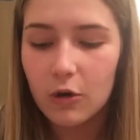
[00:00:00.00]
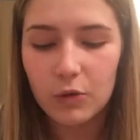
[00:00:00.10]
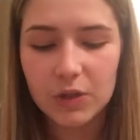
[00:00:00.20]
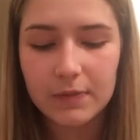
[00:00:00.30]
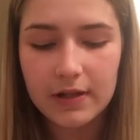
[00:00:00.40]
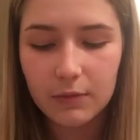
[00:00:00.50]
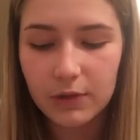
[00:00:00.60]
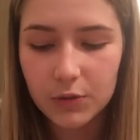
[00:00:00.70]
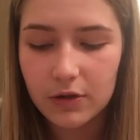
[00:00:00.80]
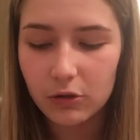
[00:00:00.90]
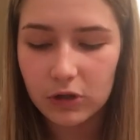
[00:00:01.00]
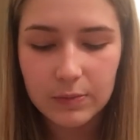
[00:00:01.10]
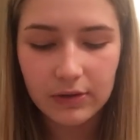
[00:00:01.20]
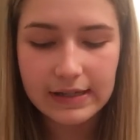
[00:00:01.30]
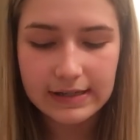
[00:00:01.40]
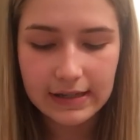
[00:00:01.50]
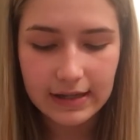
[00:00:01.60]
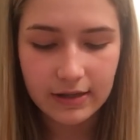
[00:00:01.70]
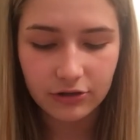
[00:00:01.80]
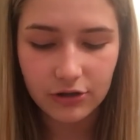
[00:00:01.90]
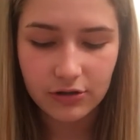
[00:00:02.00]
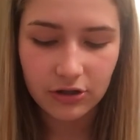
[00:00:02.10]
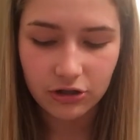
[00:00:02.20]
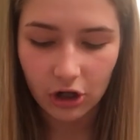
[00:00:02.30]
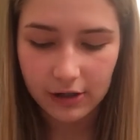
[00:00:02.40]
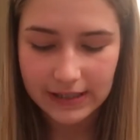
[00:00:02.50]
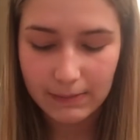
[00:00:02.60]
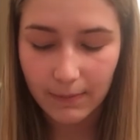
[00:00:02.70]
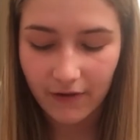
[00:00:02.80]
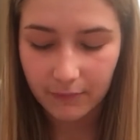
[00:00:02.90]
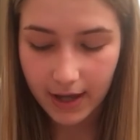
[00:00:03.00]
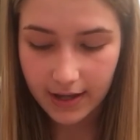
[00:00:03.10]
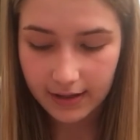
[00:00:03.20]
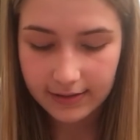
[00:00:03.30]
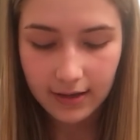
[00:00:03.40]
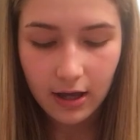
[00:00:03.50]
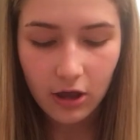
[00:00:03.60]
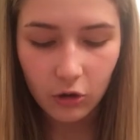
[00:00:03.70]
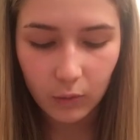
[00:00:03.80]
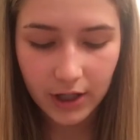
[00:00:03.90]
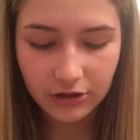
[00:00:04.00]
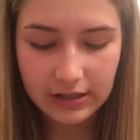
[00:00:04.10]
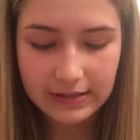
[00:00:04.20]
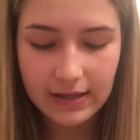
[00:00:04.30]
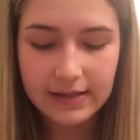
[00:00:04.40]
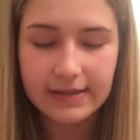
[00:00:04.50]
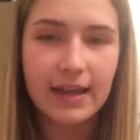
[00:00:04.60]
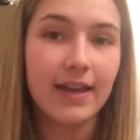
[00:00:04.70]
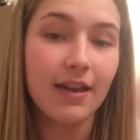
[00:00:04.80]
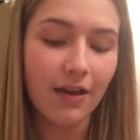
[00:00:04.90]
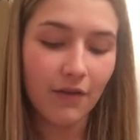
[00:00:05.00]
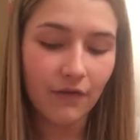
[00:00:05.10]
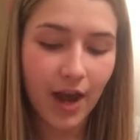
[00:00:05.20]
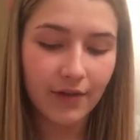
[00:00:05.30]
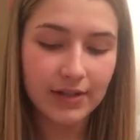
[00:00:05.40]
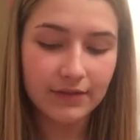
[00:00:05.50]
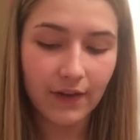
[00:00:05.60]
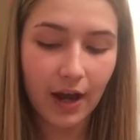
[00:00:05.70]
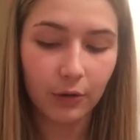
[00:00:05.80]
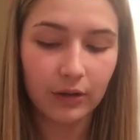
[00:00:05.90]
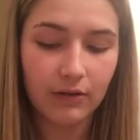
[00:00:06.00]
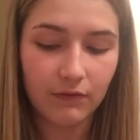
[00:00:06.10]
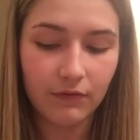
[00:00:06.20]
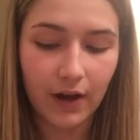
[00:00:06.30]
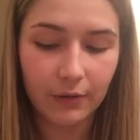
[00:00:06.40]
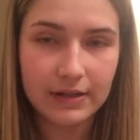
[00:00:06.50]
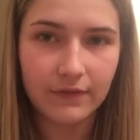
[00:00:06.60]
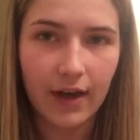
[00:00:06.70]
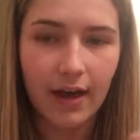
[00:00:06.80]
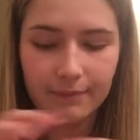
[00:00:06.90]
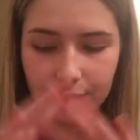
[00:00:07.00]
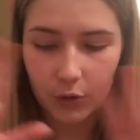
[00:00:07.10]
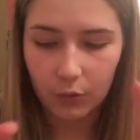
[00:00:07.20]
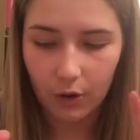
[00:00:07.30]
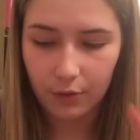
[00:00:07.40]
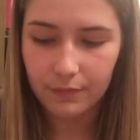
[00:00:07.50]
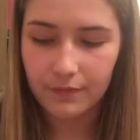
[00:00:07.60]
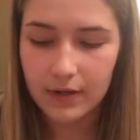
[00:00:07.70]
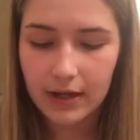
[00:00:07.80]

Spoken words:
Which we ultimately see due to the choices Macbeth makes. The witches then say, fair is foul and foul is fair, quote.